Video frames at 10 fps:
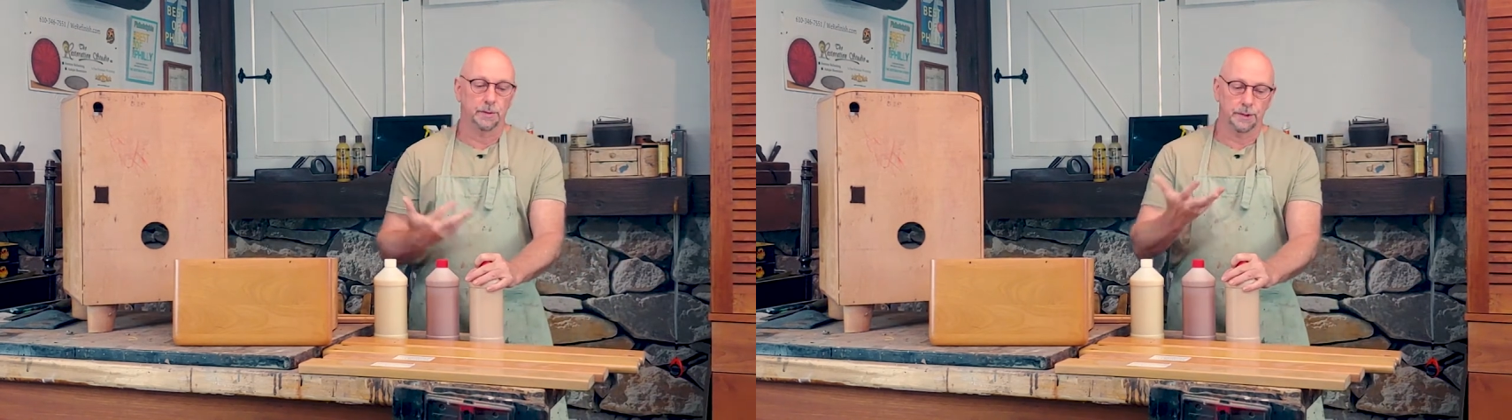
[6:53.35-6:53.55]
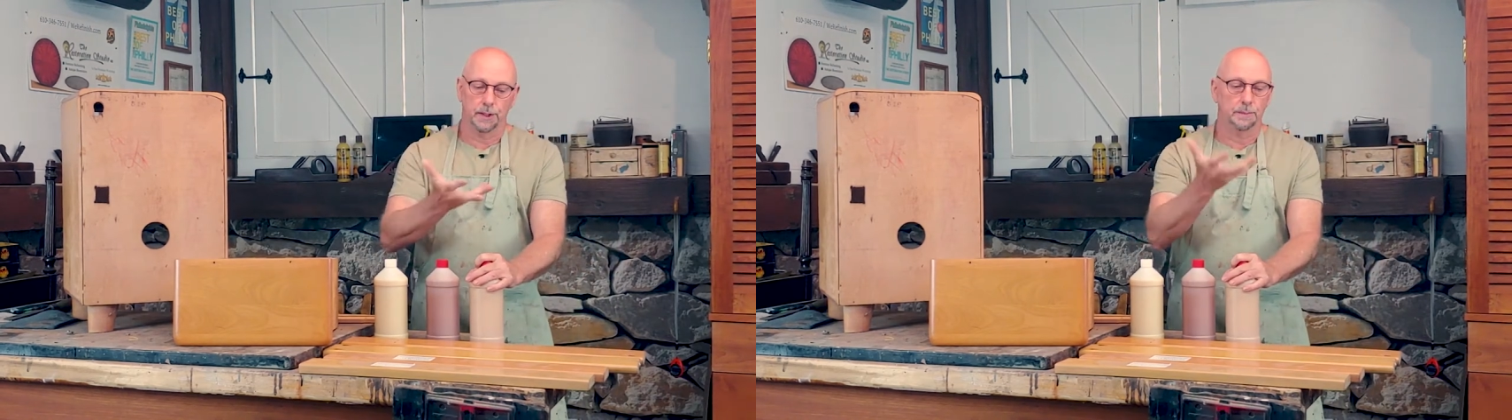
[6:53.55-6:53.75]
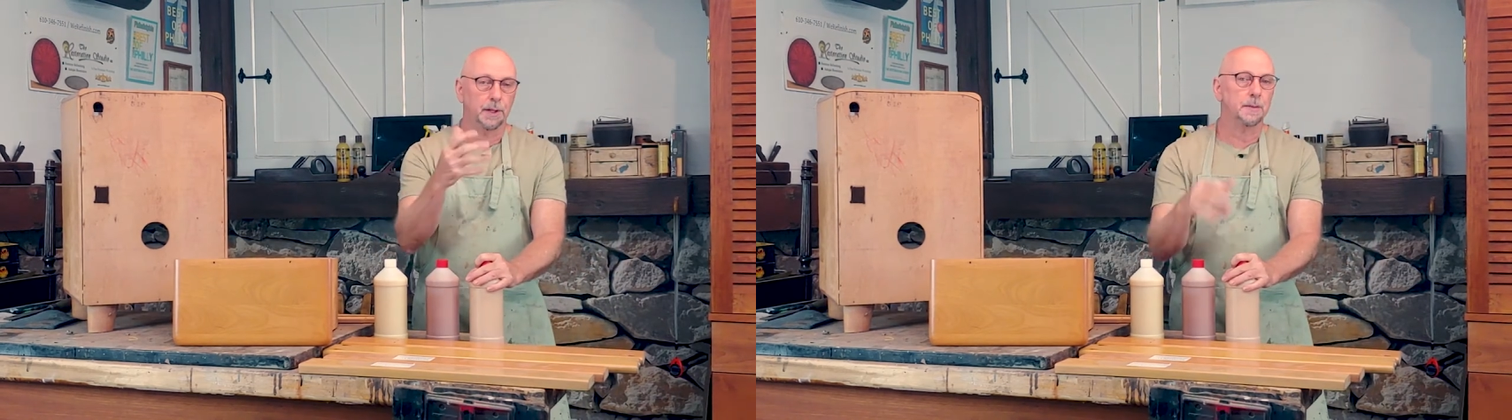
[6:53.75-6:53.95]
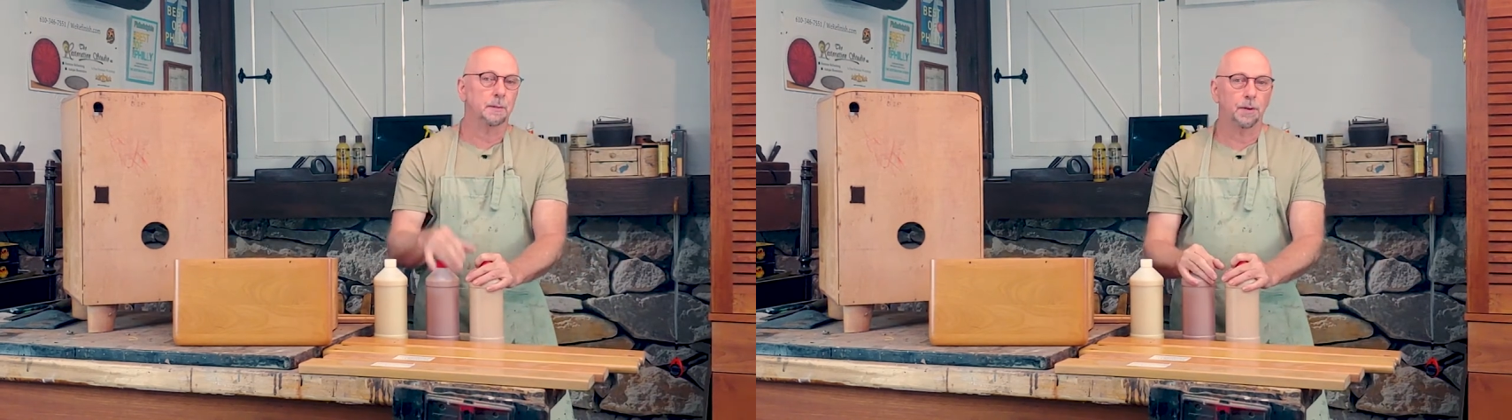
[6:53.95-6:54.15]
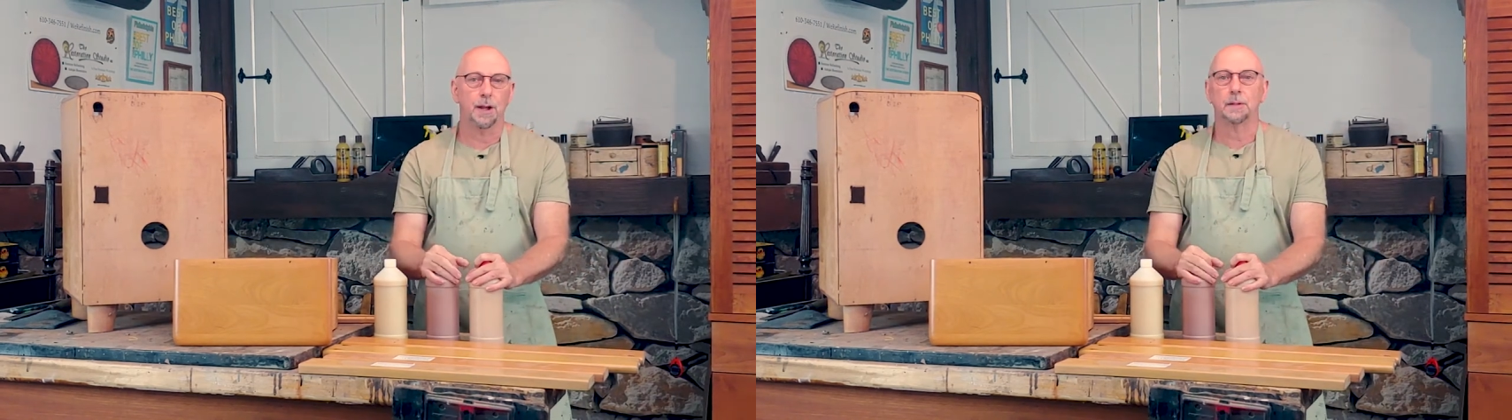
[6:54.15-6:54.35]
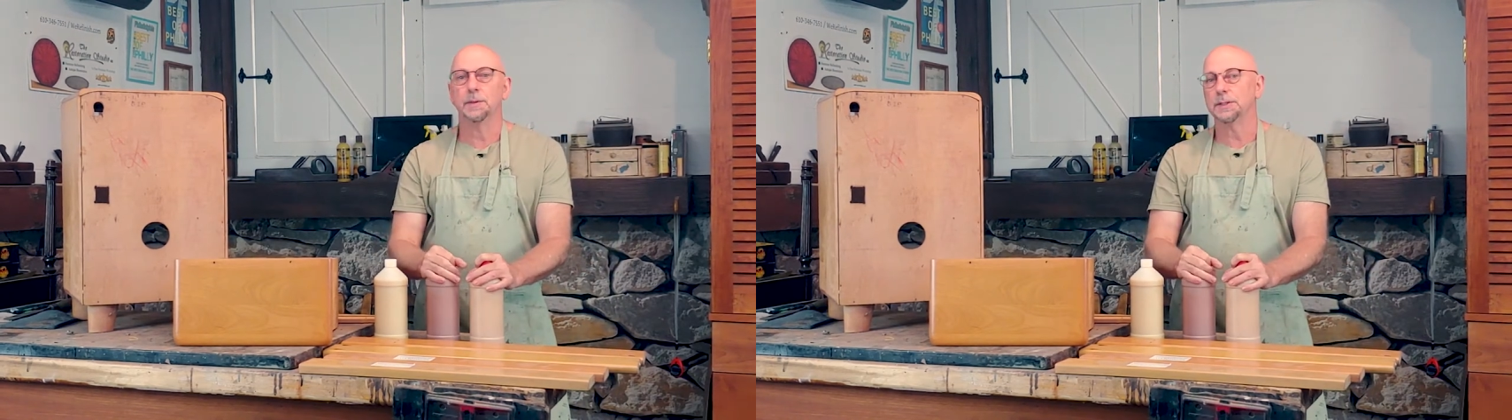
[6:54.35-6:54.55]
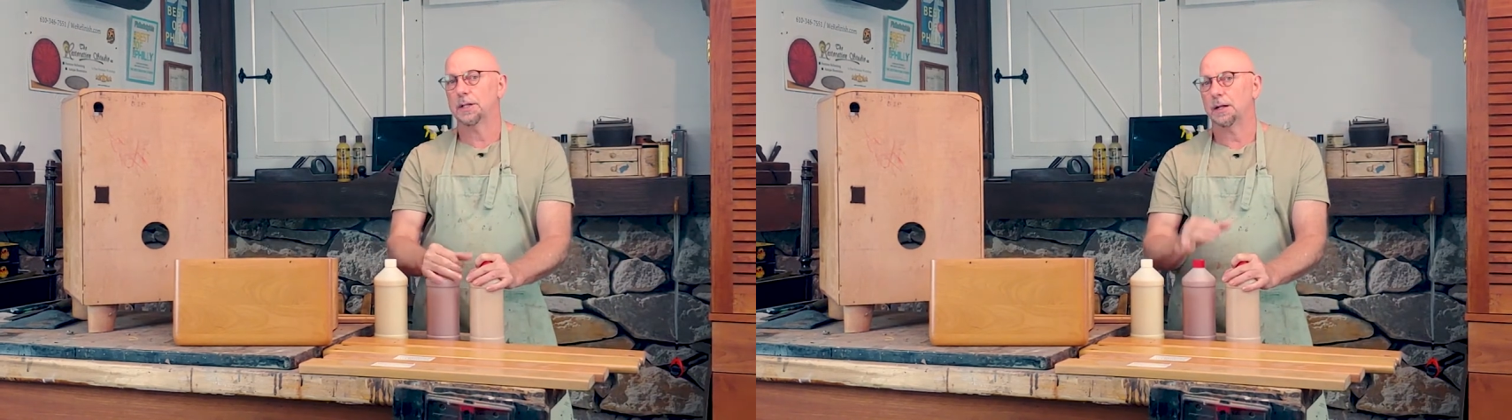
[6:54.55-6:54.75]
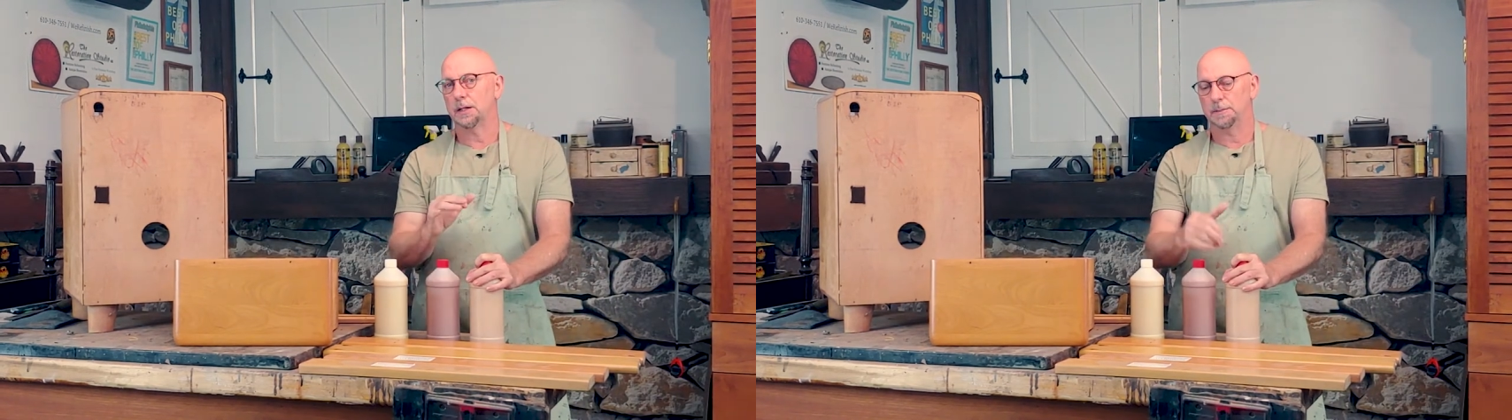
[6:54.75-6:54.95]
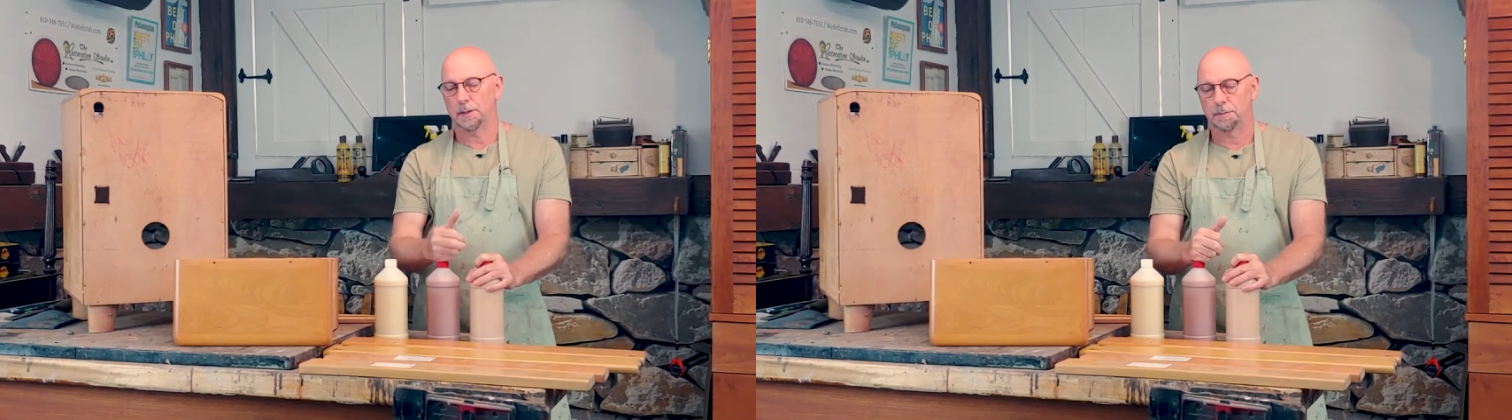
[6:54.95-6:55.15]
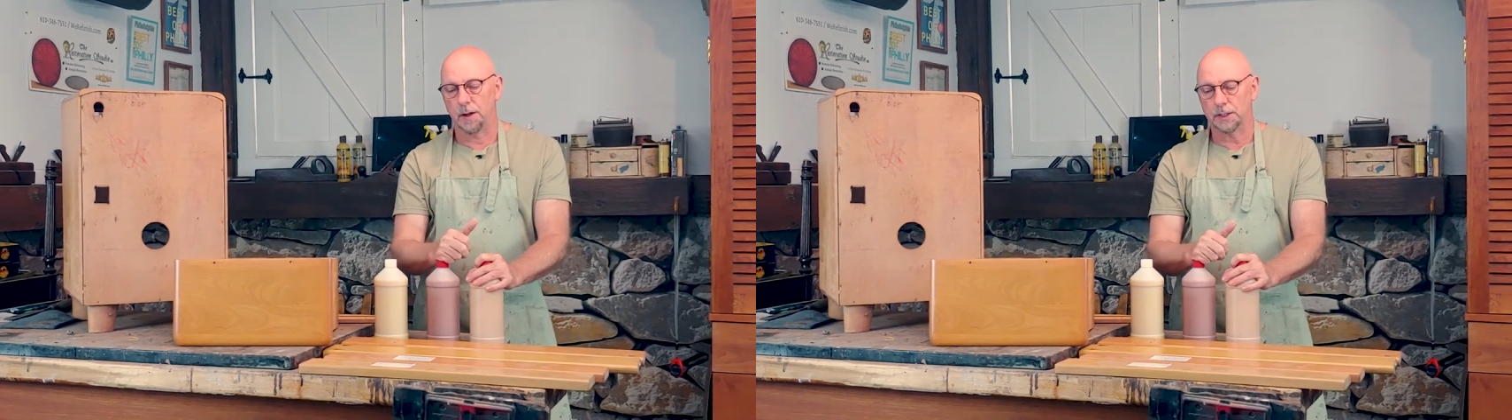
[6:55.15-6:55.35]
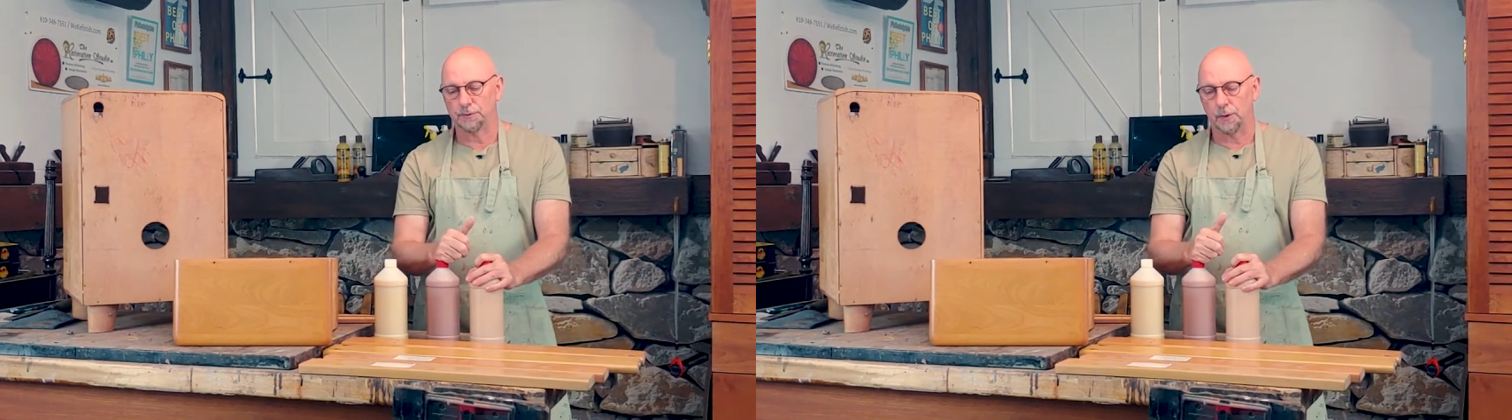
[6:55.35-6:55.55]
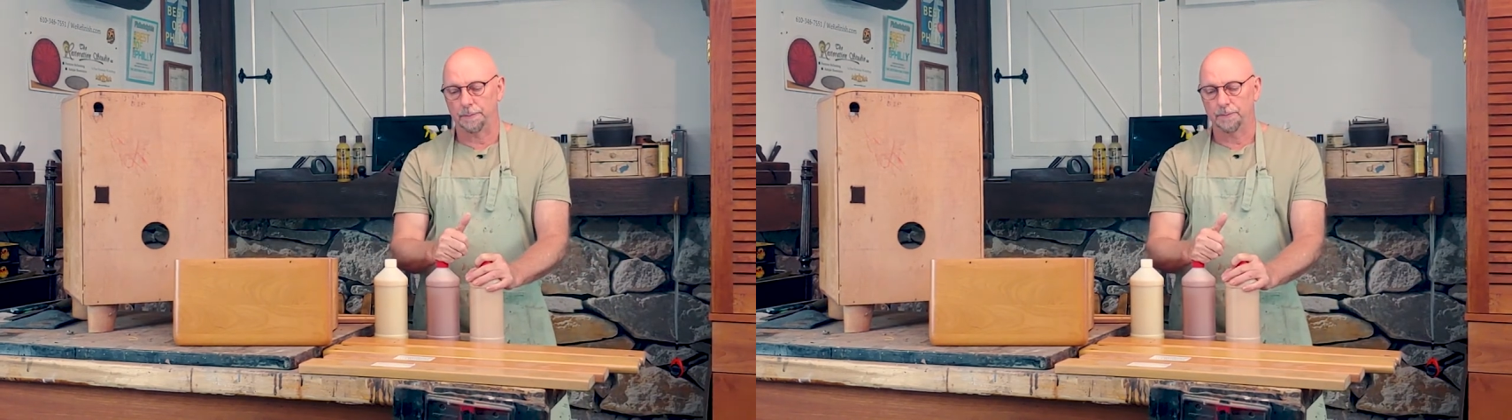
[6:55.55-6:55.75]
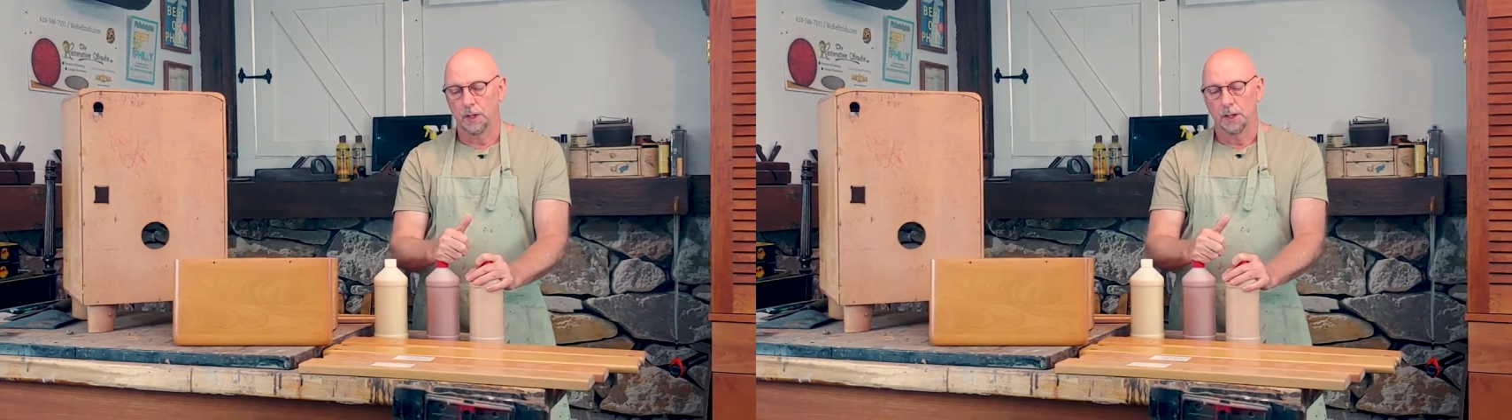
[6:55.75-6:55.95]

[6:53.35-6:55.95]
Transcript: You're going to play in the product. That's not going to be the product's fault.